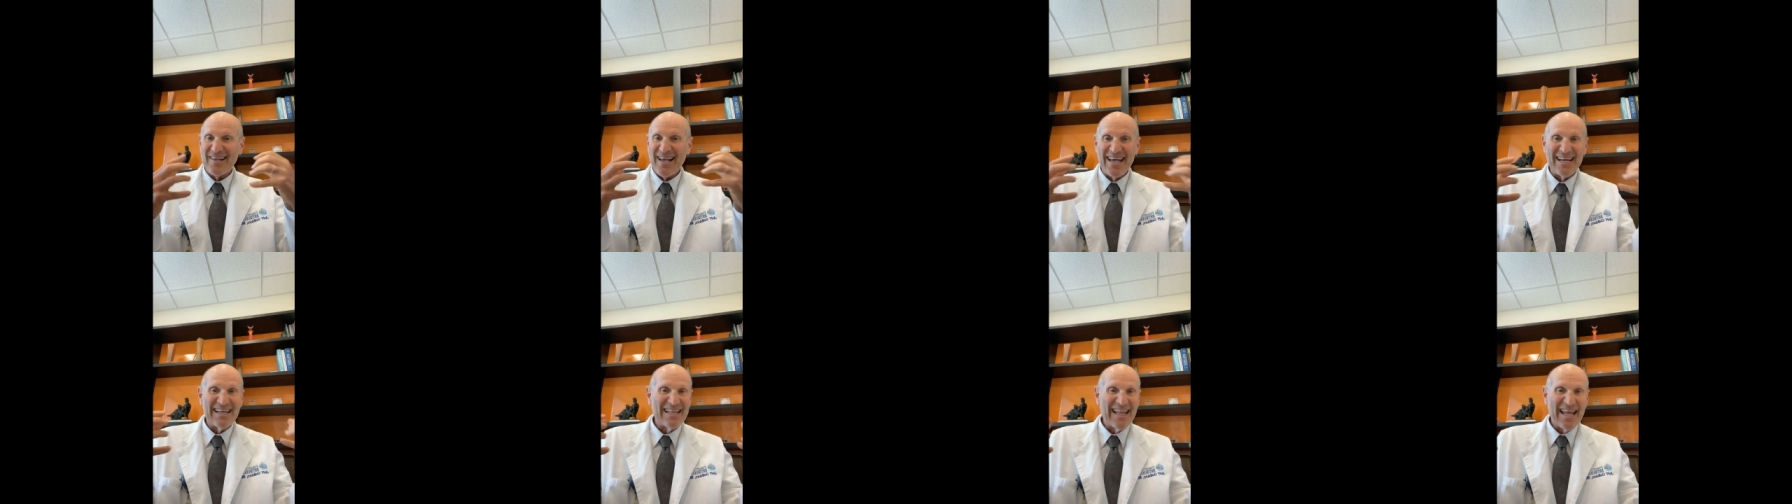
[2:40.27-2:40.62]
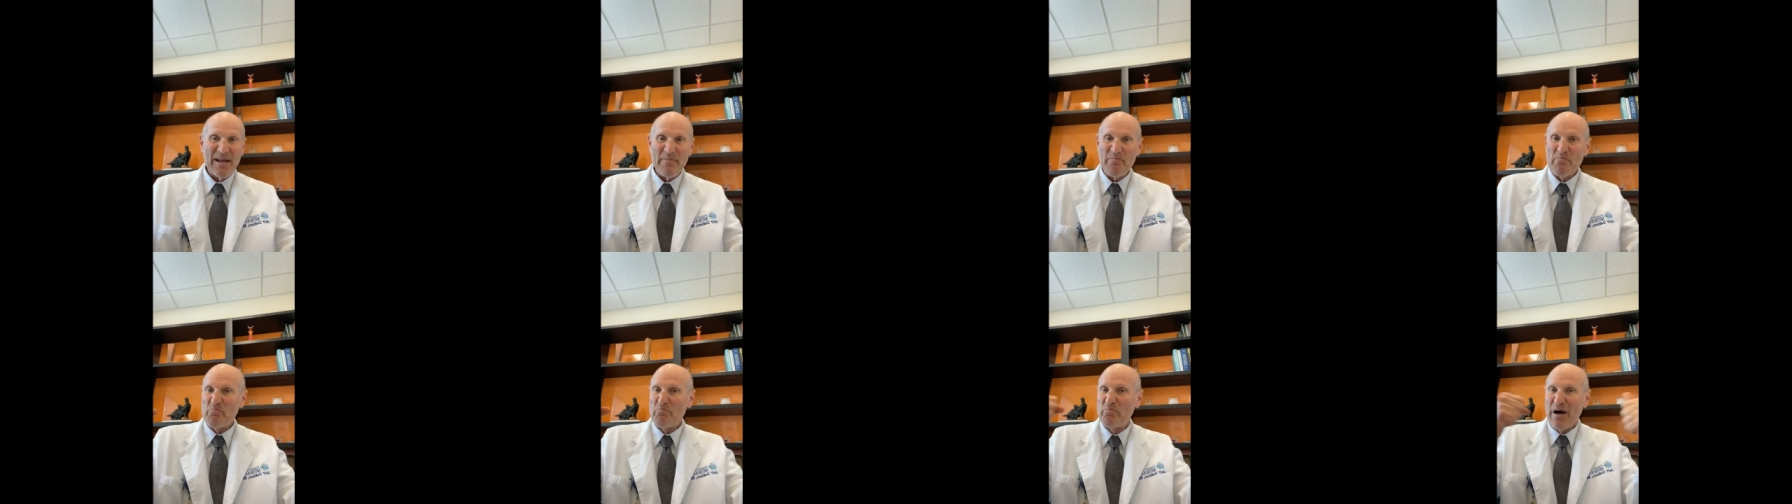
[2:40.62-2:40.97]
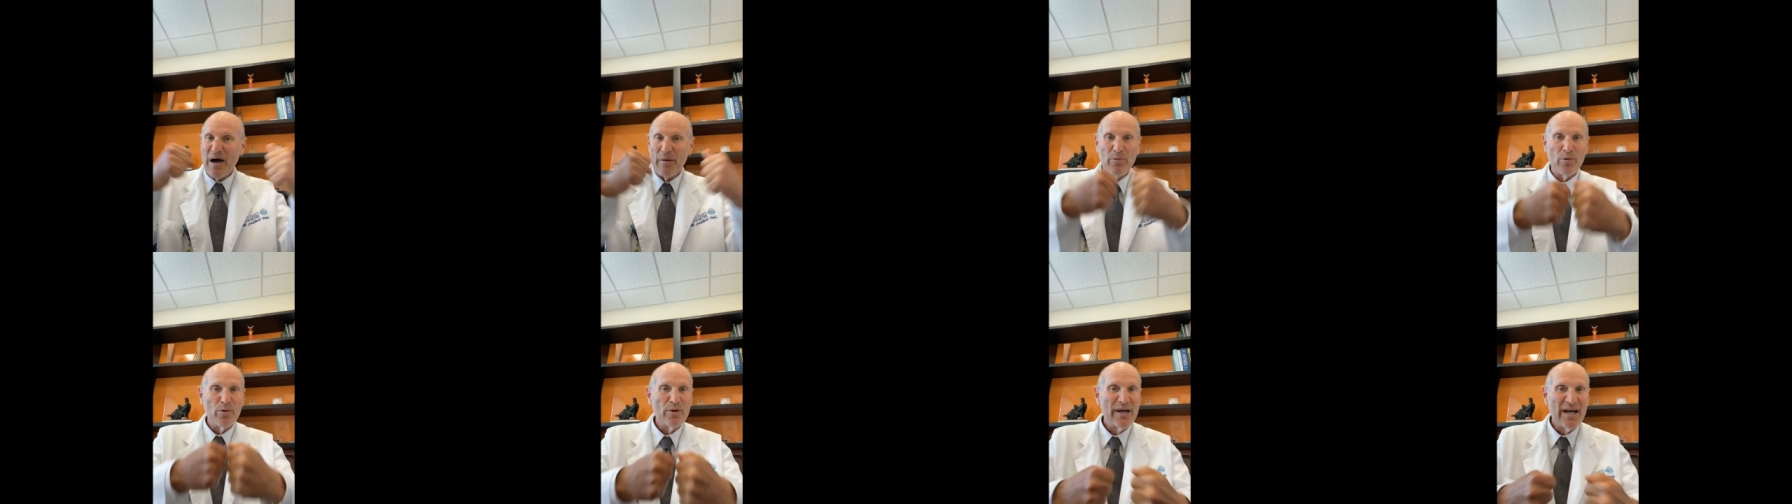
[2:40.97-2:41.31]
it's kind of
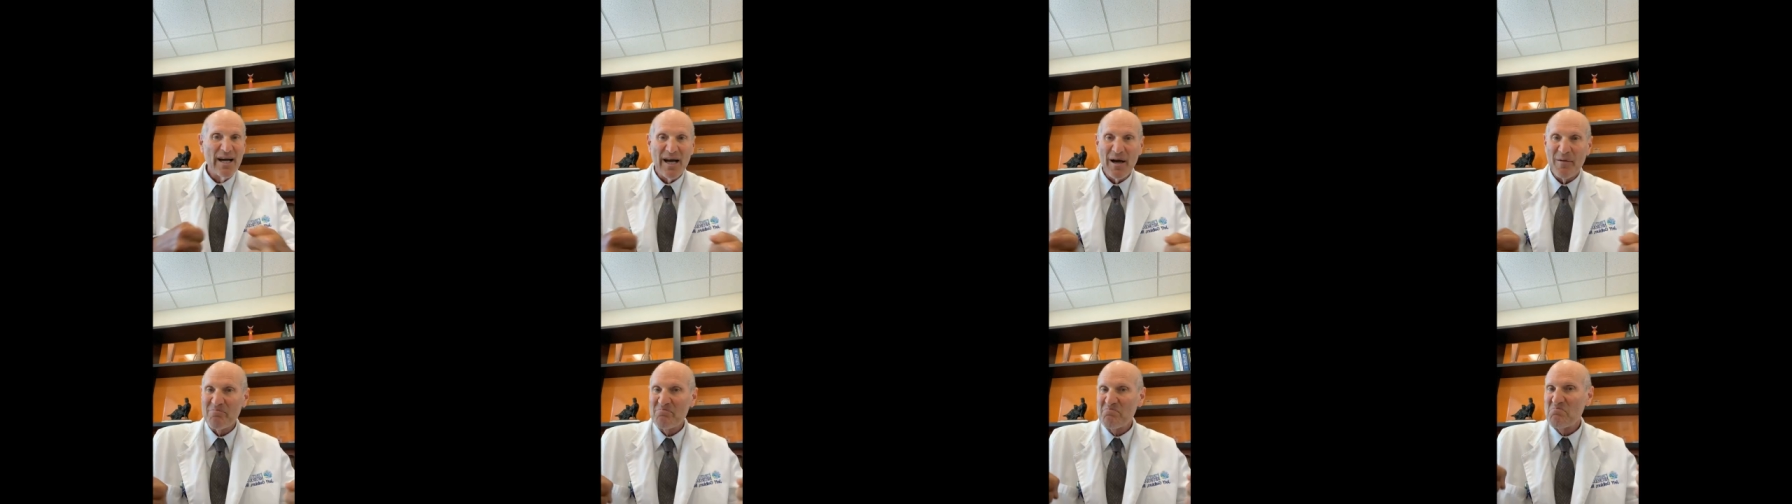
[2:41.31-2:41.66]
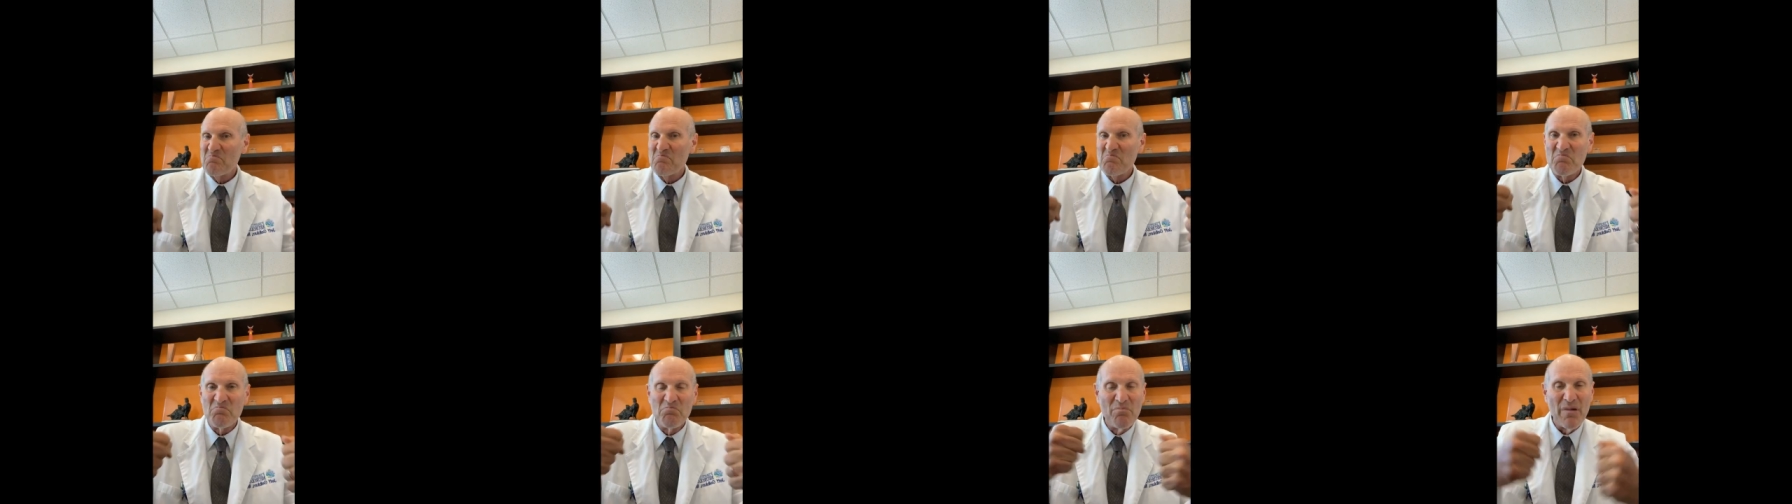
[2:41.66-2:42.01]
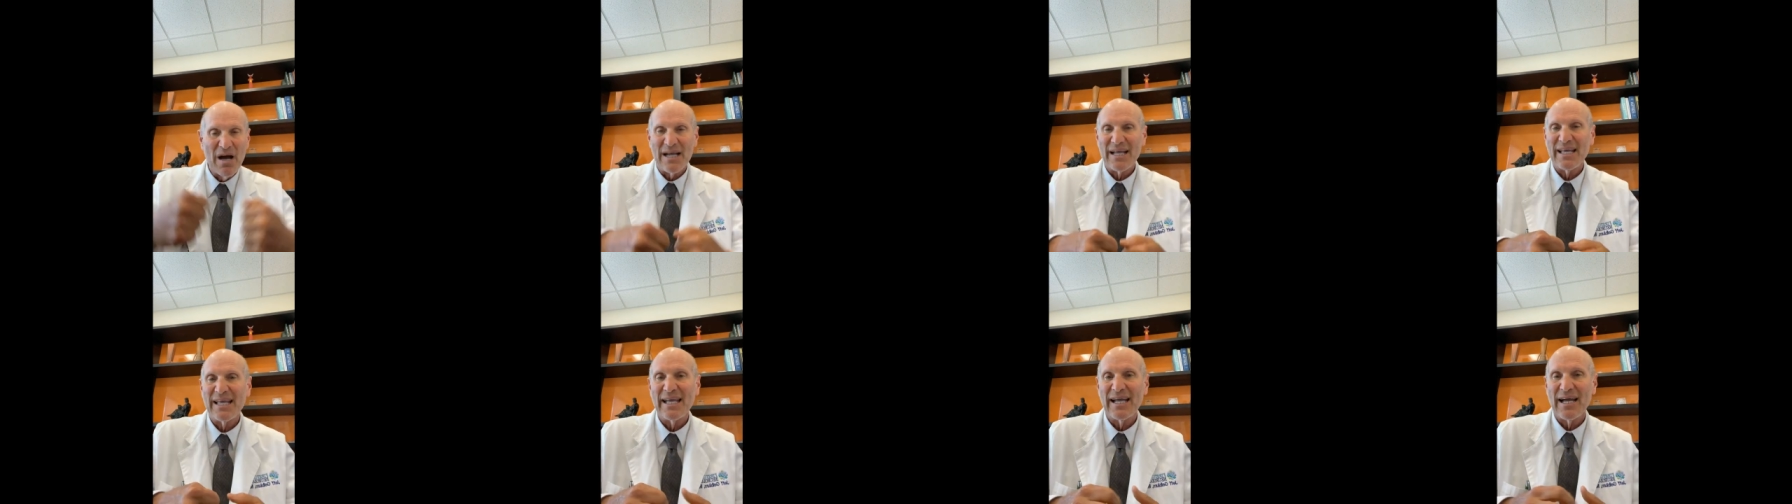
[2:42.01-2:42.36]
like bubble gum
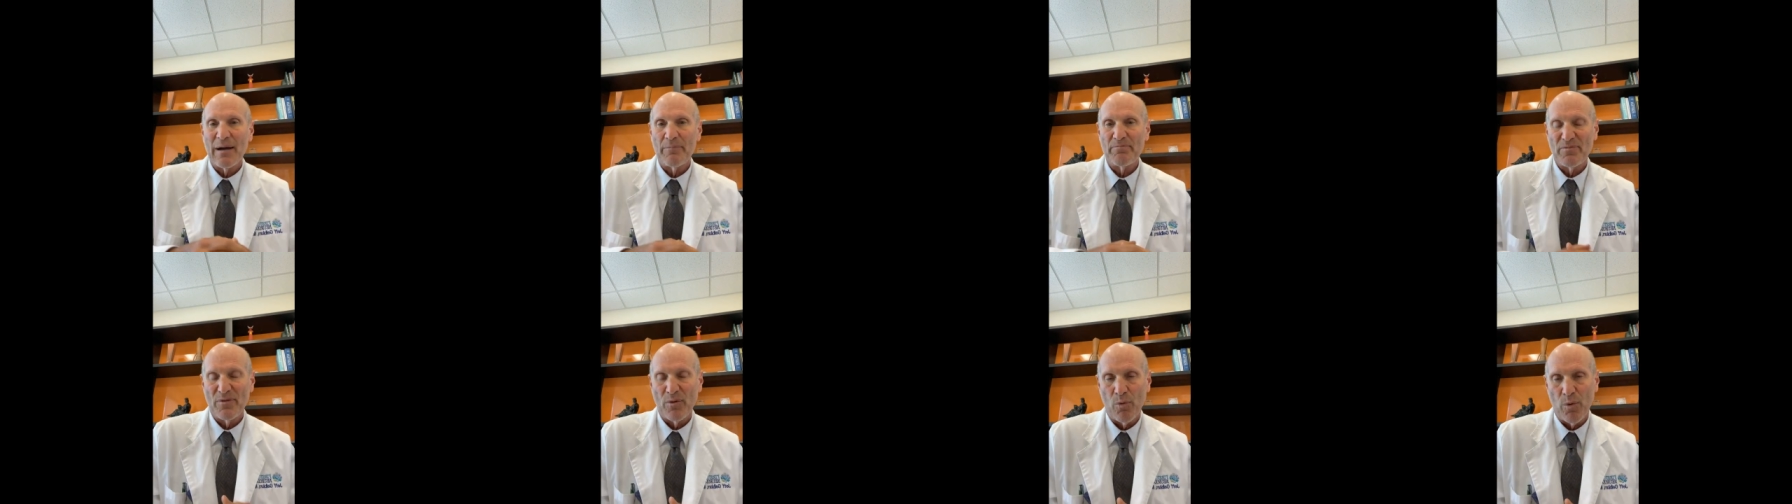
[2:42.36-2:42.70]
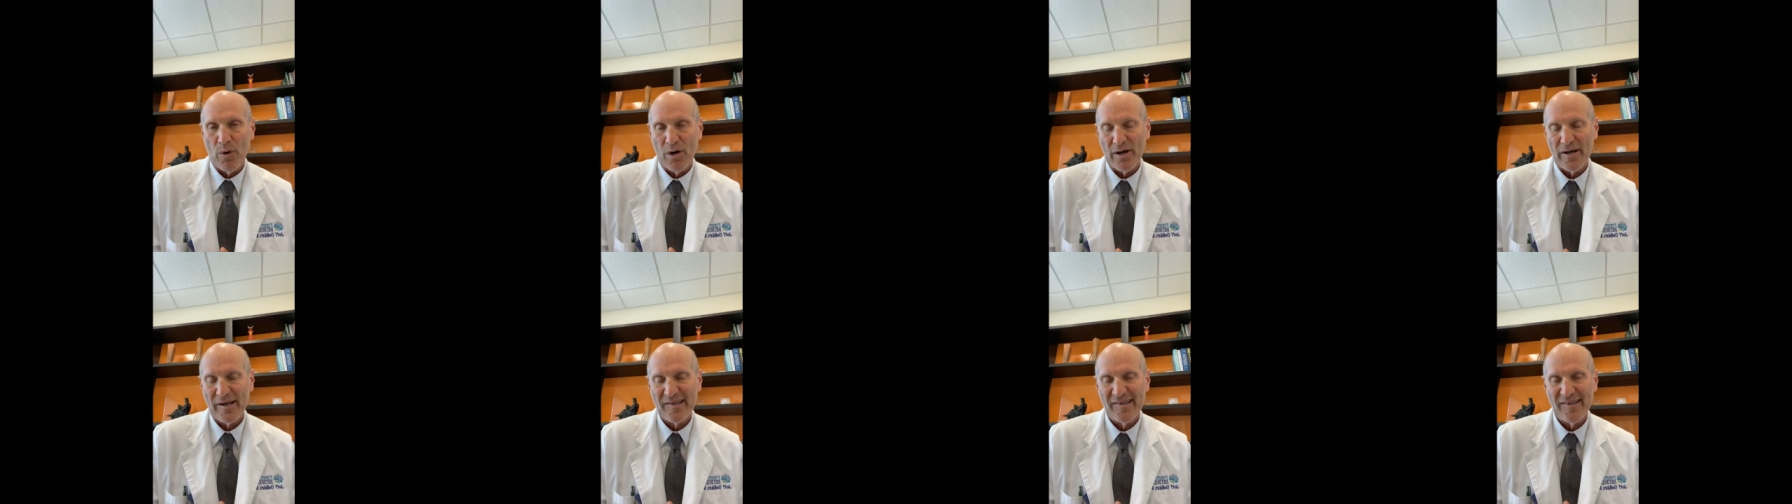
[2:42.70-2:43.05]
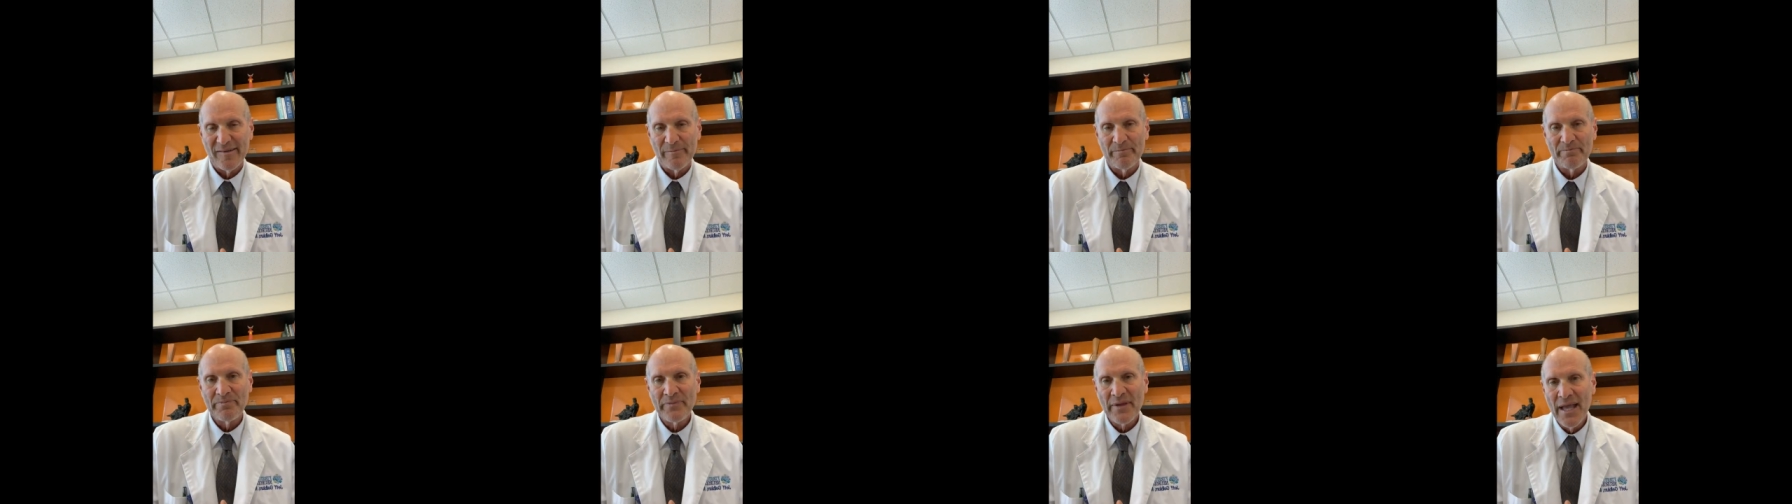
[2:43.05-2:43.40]
mucking up the
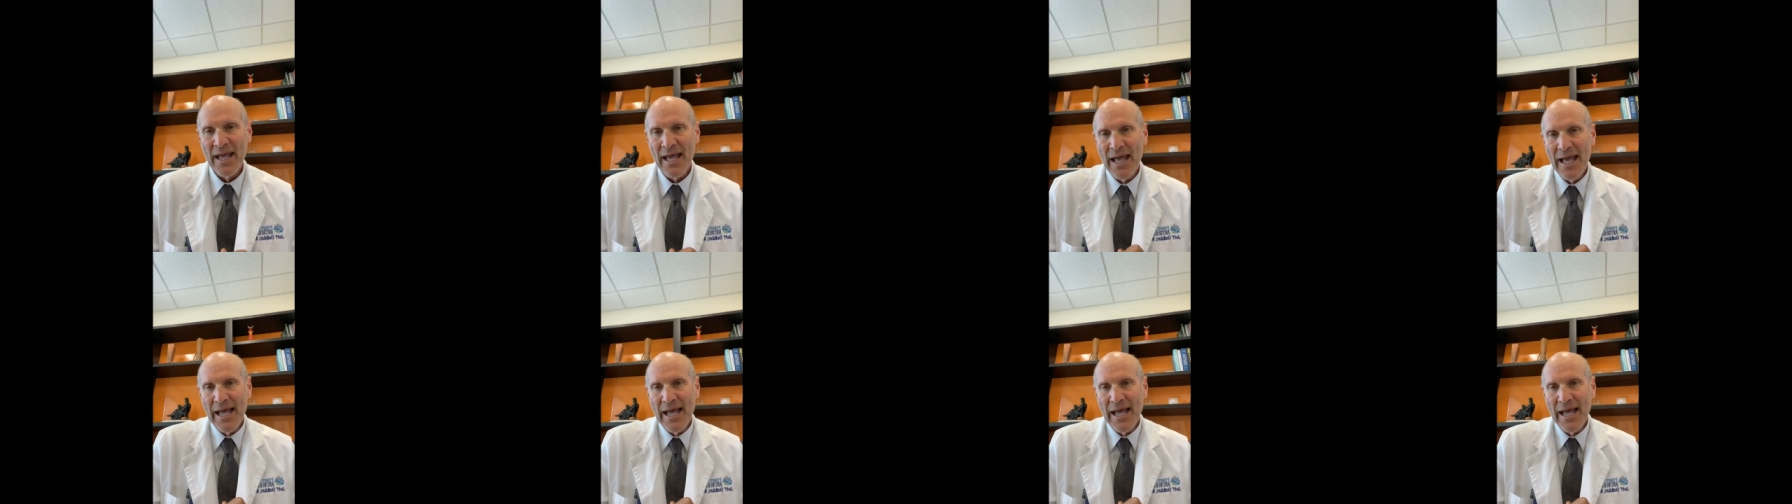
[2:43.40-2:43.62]
works.